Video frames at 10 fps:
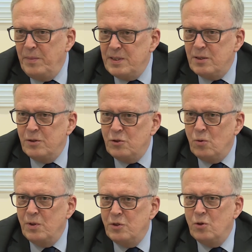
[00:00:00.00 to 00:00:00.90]
Mr.
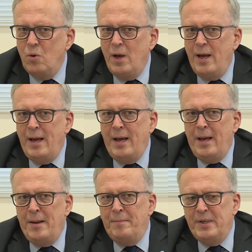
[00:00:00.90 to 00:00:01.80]
So-and-so?
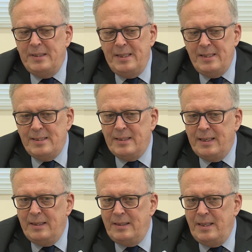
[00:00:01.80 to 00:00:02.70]
But this
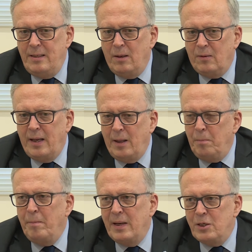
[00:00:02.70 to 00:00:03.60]
did not help
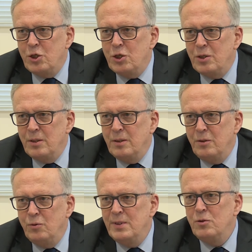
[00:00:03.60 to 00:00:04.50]
much
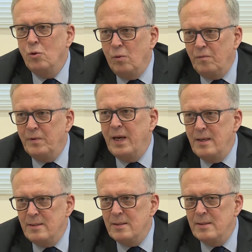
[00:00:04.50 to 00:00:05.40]
to solve
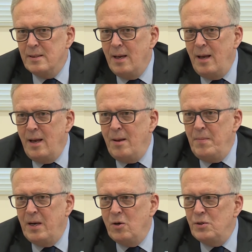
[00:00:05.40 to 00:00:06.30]
cases,
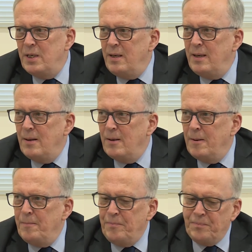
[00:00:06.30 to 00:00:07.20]
because
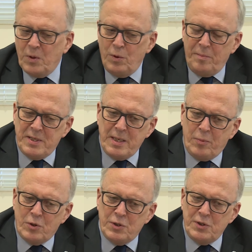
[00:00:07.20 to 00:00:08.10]
with missing
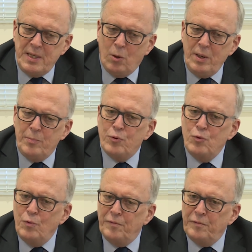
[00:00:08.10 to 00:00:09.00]
persons, the only
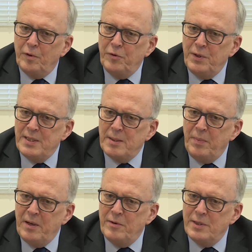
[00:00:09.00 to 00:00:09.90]
proof of the
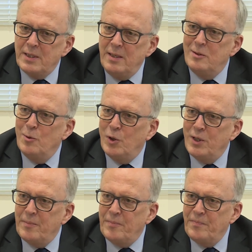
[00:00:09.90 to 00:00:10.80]
disappearance is the body.